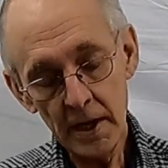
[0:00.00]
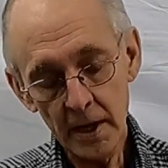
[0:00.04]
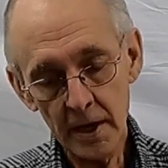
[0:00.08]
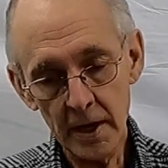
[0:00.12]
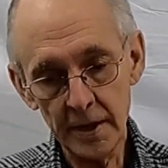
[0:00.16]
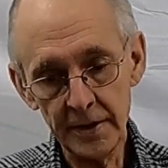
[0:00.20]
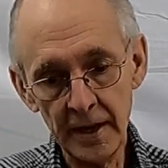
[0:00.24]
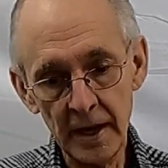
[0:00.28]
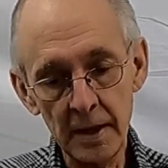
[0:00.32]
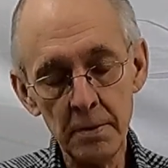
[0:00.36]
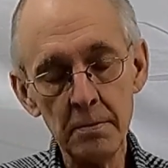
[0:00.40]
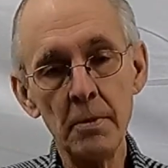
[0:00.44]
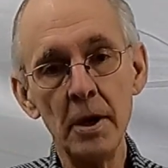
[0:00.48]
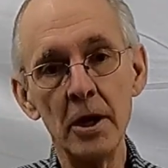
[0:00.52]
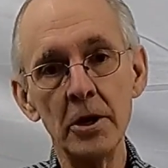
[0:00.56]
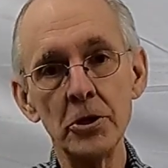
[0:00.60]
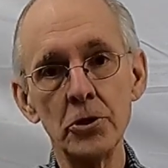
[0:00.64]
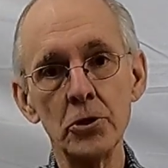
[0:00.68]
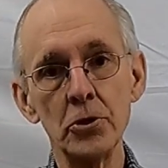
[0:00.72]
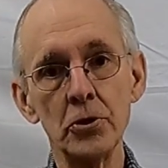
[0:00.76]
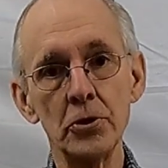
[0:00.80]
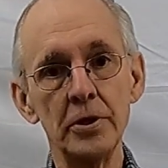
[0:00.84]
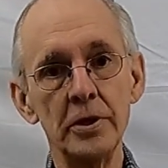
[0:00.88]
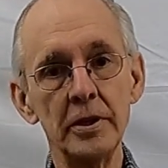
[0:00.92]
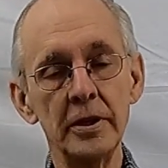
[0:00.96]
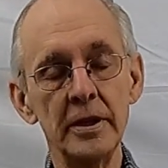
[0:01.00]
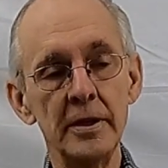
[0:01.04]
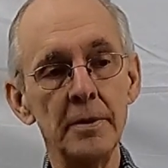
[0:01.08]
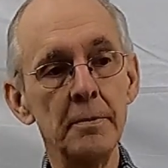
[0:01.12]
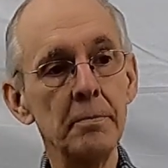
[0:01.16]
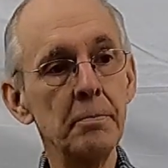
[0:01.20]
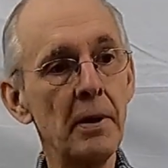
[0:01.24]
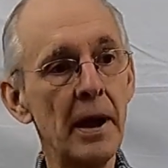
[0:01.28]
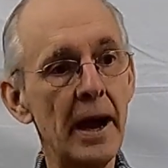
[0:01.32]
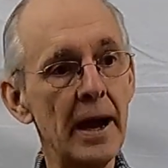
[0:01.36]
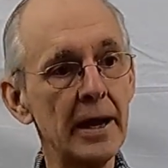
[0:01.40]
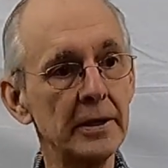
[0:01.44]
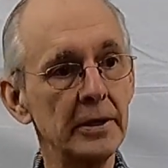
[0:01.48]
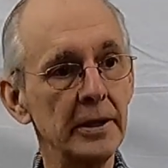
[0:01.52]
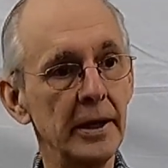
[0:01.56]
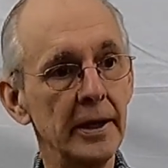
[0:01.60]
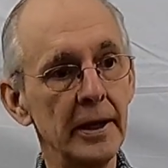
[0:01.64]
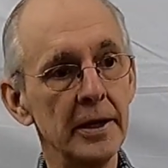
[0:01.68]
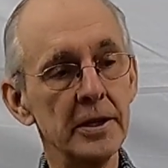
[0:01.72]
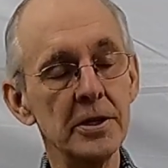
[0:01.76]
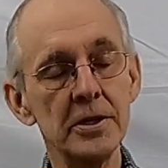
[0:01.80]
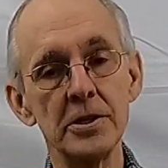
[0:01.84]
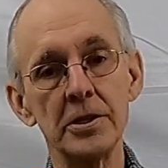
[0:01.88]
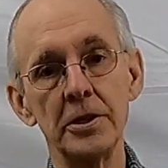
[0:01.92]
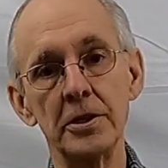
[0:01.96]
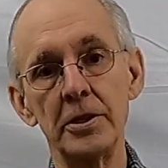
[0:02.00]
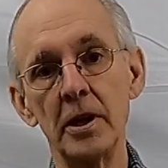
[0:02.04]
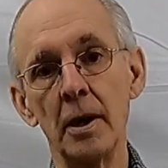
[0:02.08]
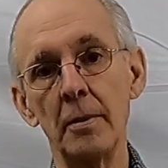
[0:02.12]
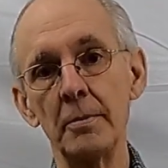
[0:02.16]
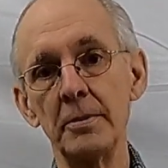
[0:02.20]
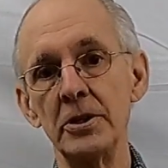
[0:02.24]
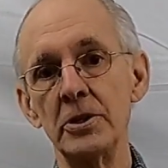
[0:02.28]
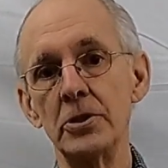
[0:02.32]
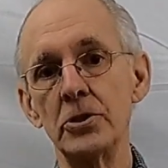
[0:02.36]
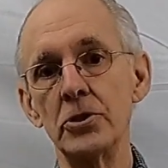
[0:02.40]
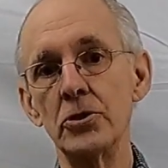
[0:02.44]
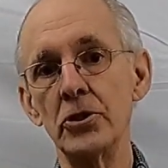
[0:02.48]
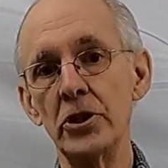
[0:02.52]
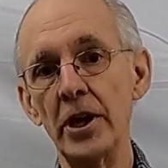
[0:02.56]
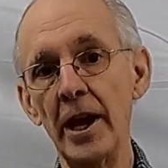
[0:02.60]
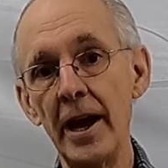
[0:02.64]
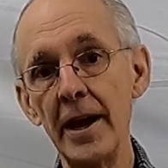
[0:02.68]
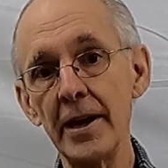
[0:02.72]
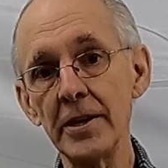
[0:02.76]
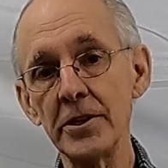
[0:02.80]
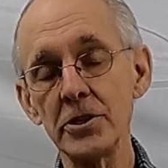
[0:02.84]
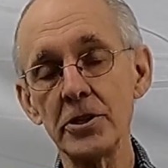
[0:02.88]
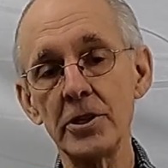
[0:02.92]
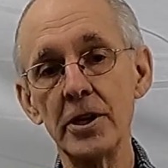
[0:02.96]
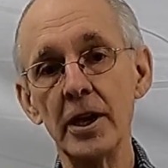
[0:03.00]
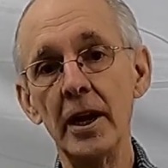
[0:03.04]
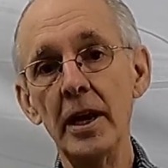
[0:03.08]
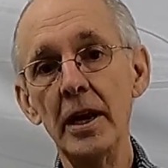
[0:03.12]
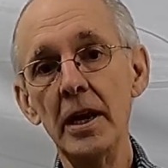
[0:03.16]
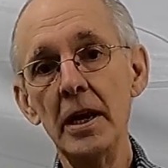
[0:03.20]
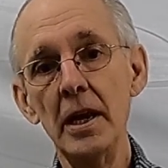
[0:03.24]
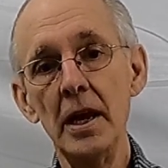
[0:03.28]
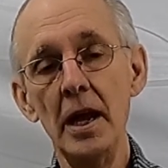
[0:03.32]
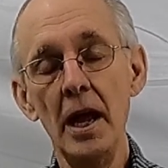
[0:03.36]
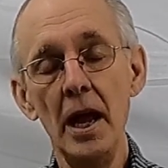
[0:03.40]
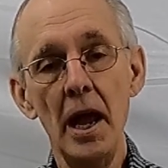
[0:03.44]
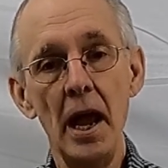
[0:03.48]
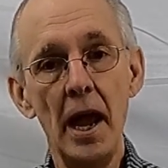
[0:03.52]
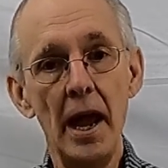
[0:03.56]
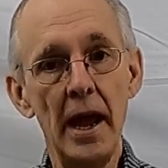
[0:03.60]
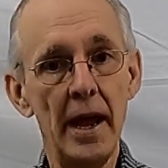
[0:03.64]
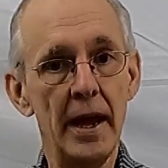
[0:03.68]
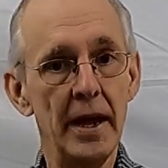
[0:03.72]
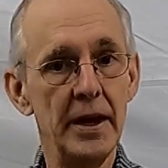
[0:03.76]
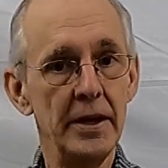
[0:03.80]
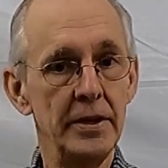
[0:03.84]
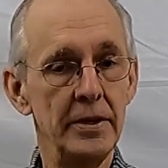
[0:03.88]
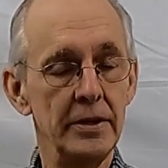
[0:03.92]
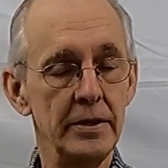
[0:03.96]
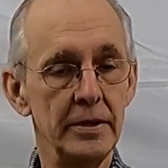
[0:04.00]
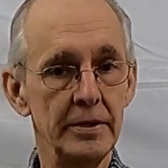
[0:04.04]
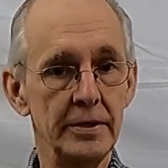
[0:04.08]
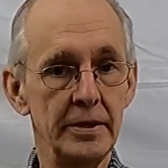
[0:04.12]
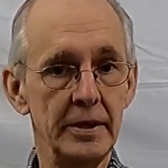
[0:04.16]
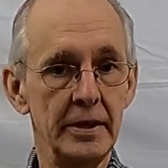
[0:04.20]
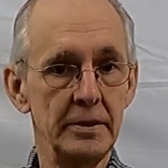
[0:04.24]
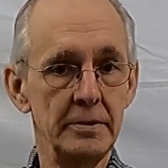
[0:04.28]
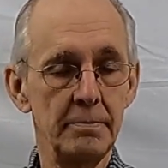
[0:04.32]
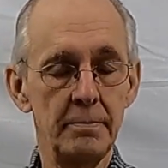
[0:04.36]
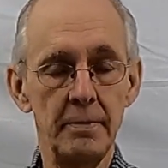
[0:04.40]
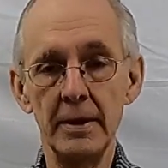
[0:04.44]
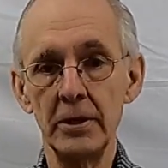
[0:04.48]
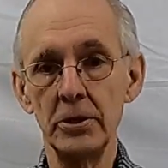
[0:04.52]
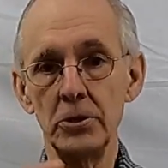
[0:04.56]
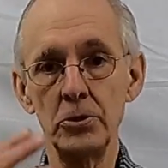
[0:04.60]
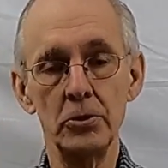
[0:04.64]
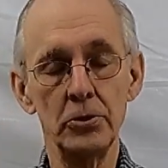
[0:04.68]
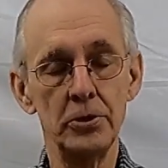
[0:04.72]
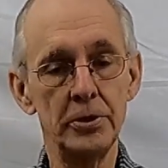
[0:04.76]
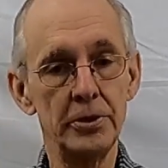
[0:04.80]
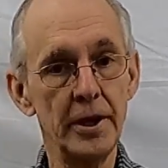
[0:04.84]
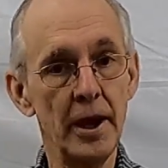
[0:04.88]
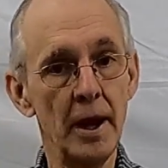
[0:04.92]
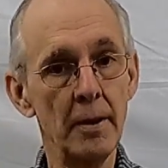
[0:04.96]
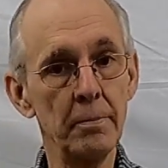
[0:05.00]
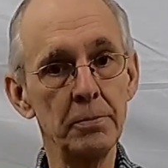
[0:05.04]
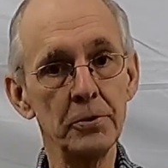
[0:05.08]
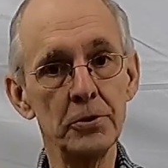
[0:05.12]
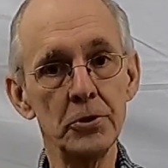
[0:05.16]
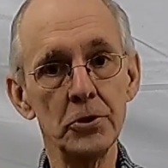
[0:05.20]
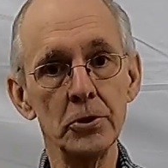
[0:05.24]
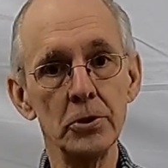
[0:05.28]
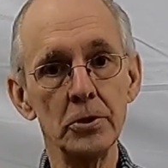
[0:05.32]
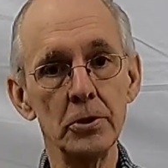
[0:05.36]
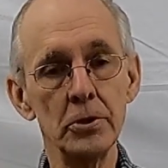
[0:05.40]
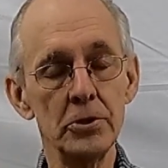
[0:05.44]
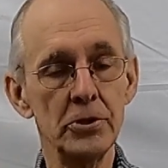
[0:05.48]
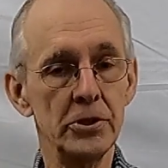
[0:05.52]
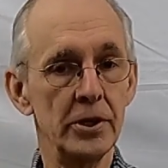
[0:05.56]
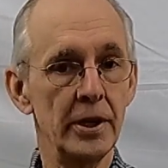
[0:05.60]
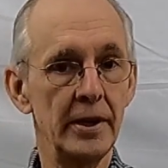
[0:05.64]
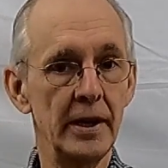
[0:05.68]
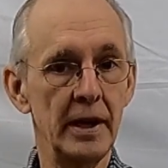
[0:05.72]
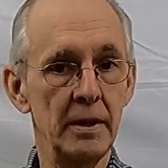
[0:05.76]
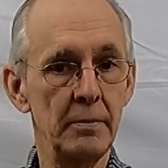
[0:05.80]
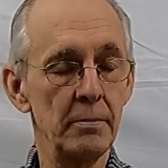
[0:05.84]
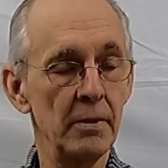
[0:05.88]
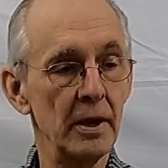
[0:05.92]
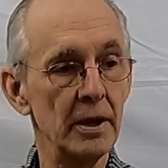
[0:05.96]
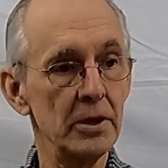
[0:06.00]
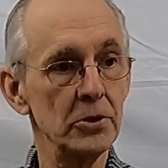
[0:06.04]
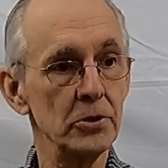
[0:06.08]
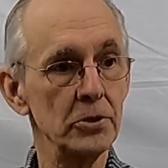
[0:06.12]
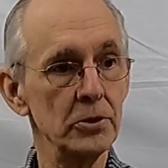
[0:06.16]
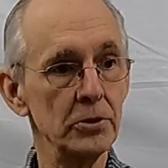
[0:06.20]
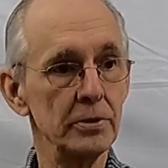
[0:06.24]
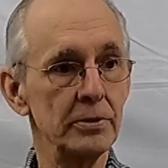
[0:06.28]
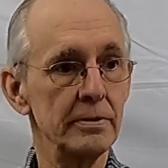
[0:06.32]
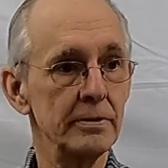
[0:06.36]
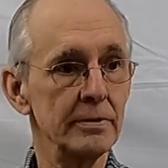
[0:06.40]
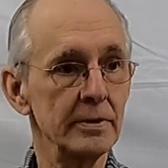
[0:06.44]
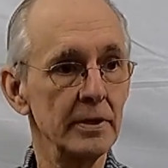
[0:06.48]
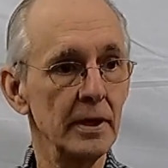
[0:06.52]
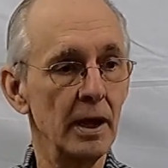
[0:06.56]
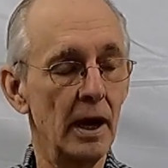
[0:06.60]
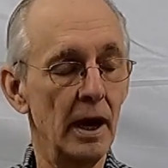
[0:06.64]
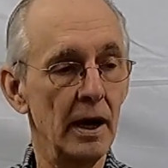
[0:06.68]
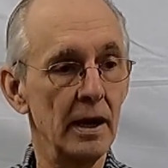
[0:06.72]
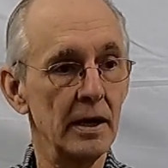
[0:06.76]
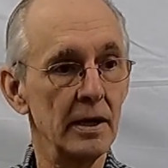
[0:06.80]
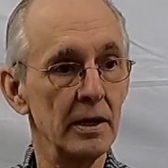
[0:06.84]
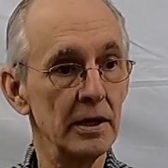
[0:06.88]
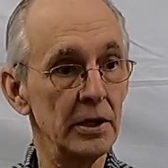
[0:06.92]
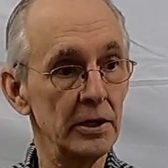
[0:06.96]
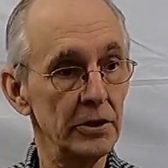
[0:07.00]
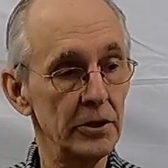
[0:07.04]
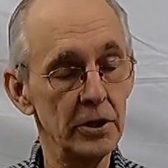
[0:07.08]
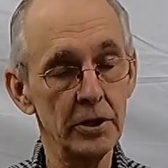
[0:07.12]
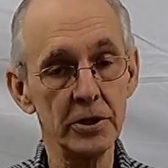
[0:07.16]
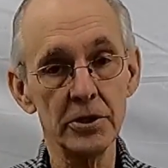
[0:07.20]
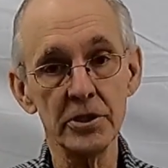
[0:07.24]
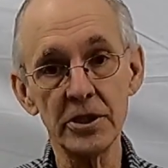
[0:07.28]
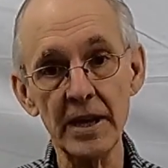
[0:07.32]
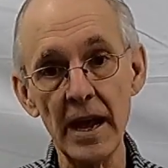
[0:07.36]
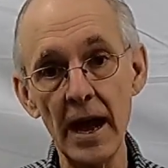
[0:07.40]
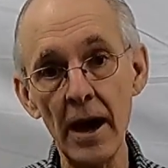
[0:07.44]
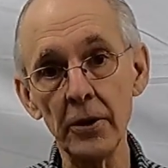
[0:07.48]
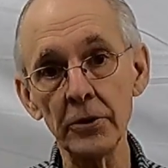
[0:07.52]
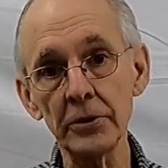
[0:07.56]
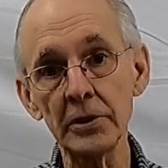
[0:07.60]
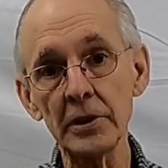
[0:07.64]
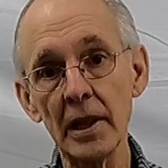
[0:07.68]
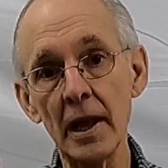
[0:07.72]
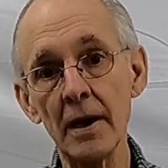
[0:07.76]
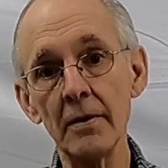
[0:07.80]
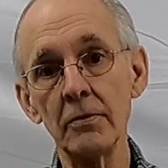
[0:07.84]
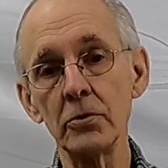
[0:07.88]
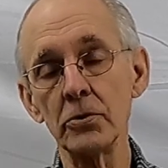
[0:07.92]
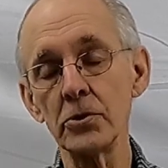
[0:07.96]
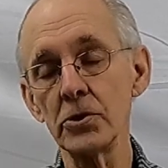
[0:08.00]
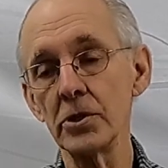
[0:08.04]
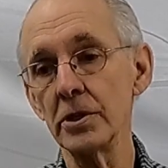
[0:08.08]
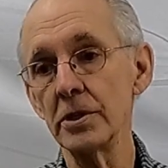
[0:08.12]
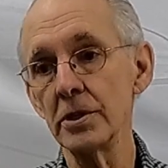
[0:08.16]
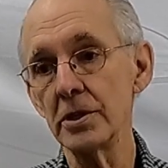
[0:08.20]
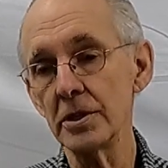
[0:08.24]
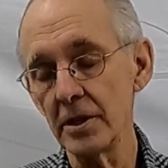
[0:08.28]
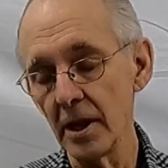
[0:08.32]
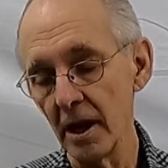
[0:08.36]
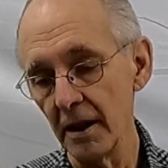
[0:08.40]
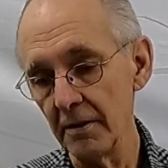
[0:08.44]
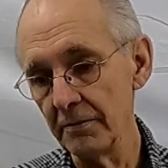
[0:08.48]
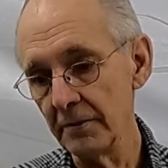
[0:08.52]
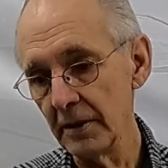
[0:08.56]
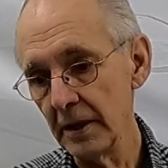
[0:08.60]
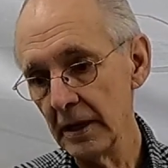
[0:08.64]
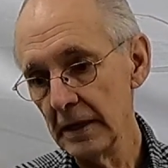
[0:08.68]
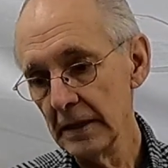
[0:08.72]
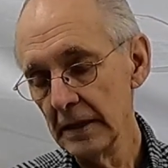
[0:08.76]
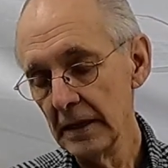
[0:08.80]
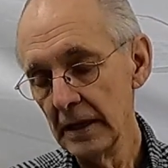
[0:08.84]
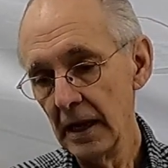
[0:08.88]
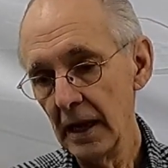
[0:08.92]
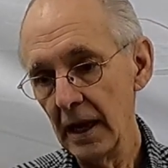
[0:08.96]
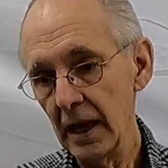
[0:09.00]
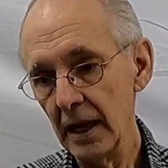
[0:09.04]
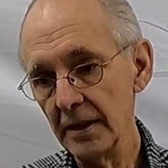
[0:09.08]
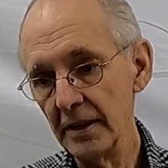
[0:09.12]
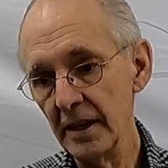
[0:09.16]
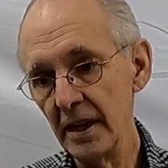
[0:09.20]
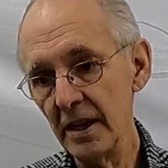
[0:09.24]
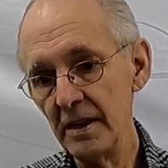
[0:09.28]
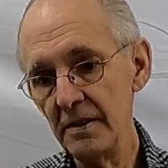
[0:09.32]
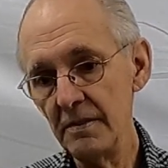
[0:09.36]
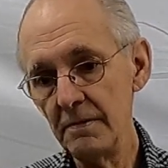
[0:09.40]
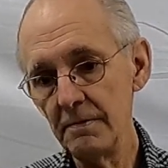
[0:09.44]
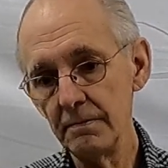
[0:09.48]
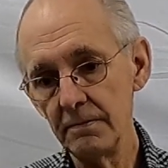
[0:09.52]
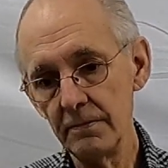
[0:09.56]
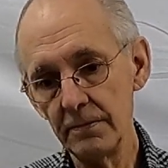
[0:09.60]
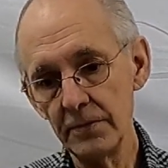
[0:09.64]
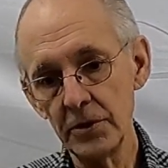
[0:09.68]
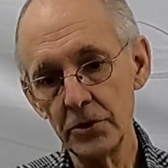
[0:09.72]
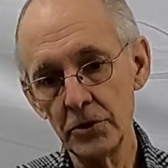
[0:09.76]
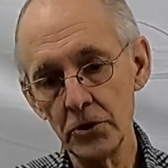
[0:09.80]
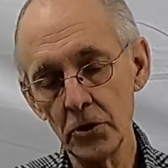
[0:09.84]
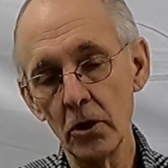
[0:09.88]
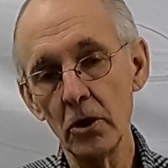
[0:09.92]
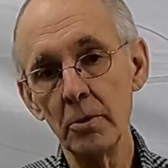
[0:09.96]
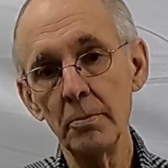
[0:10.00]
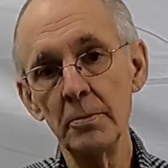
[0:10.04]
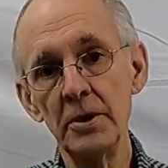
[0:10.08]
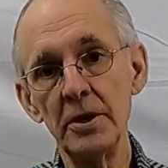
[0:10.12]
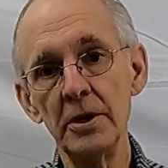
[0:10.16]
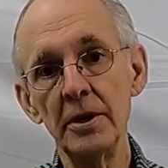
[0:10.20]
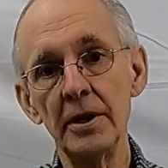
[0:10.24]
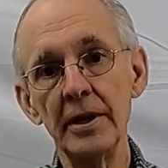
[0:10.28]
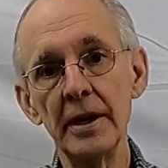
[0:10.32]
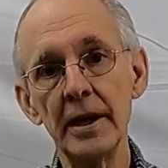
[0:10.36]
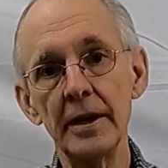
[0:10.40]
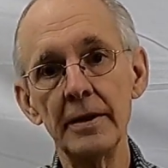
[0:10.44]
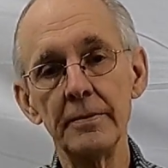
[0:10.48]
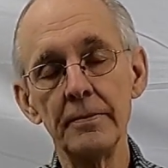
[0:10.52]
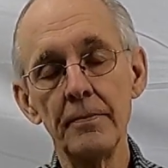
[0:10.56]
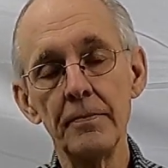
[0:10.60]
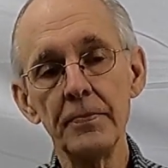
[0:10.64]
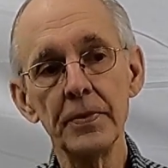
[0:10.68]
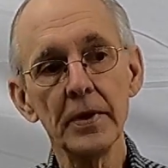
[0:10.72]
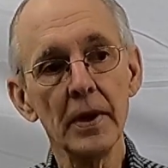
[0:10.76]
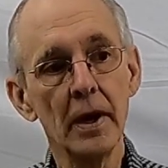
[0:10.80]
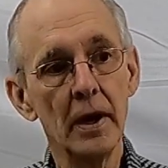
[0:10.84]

And they measured the impact against the dummy's chest, and they measured temperatures, and they measured the sound levels and stuff, and they determined that